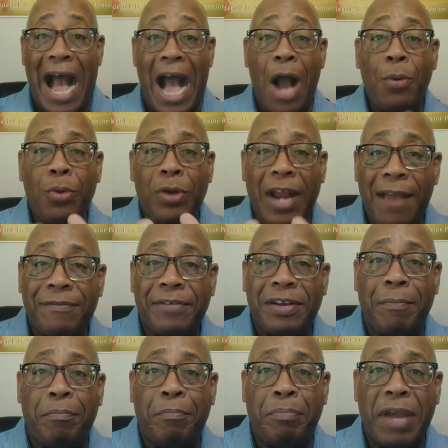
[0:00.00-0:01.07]
I would have
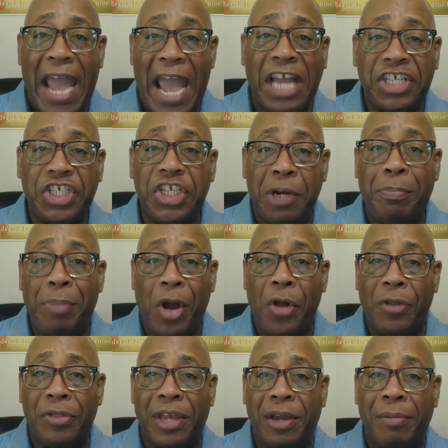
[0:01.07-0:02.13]
compassion
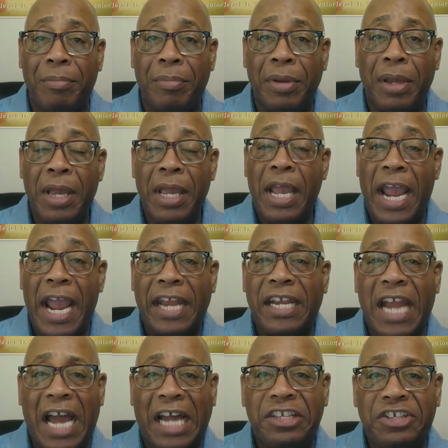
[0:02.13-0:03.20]
upon them
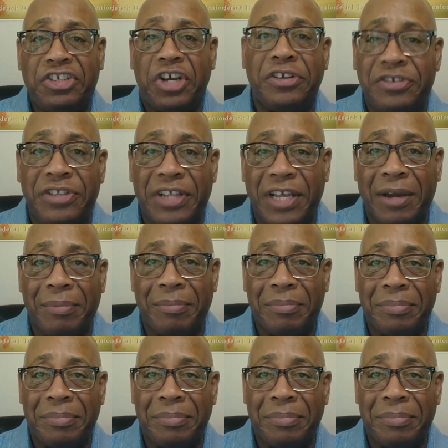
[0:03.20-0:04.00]
and not judge them.